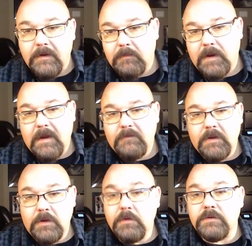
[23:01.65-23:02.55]
You might have a
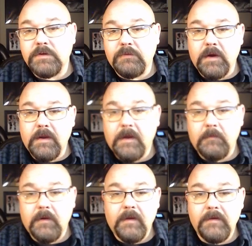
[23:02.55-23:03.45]
use for a
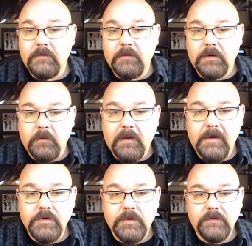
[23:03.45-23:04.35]
camera in different
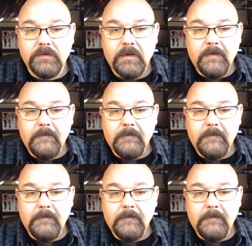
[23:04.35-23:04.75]
locations.